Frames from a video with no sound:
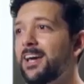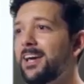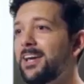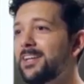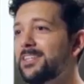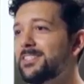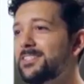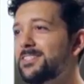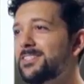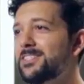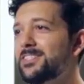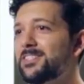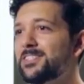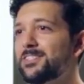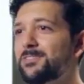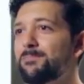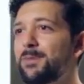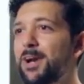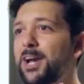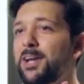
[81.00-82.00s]

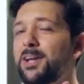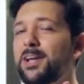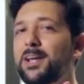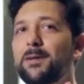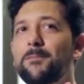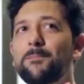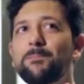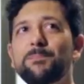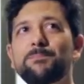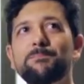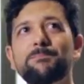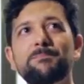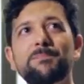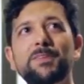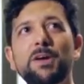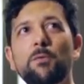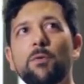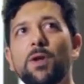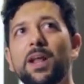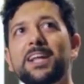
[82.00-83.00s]
it's very
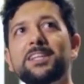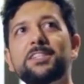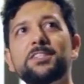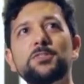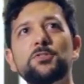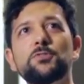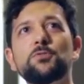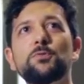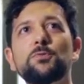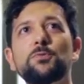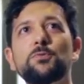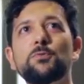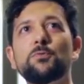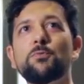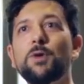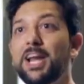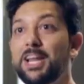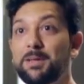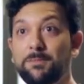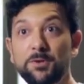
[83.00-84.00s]
mm, related to
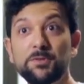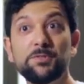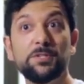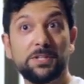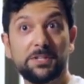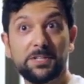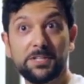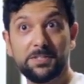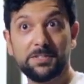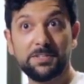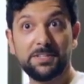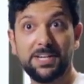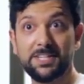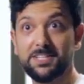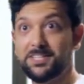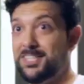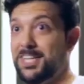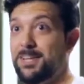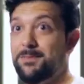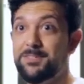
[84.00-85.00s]
writing music
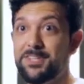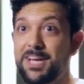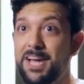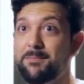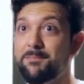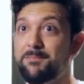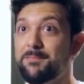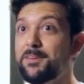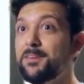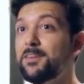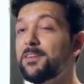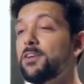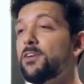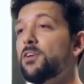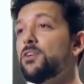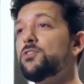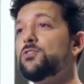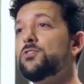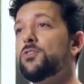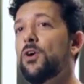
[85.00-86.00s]
at the same time.
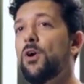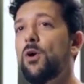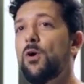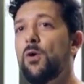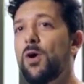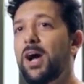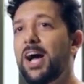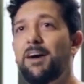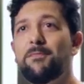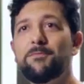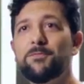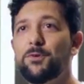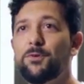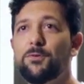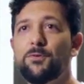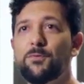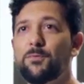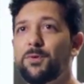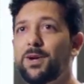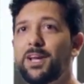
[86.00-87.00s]
So I have
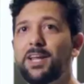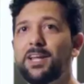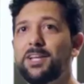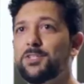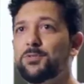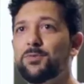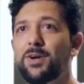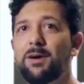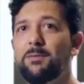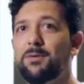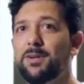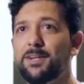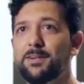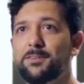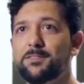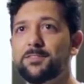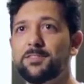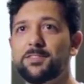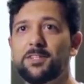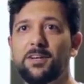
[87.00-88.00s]
no really
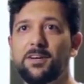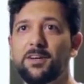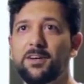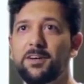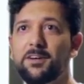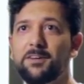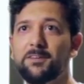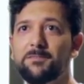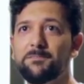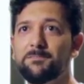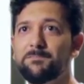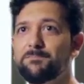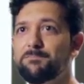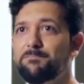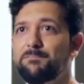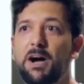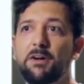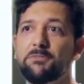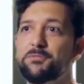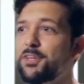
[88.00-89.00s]
travels um,
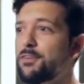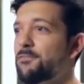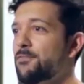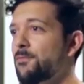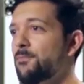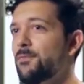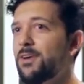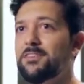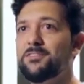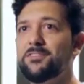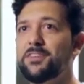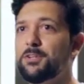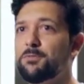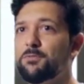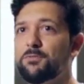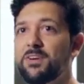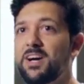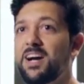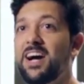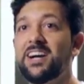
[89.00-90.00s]
bouncing from one thing
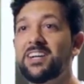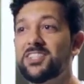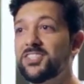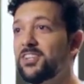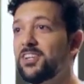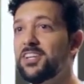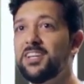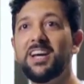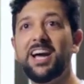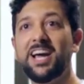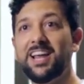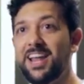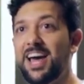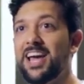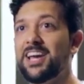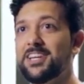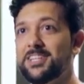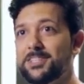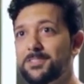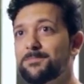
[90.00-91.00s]
to another. Actually, I
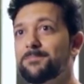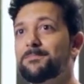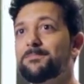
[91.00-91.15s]
like it.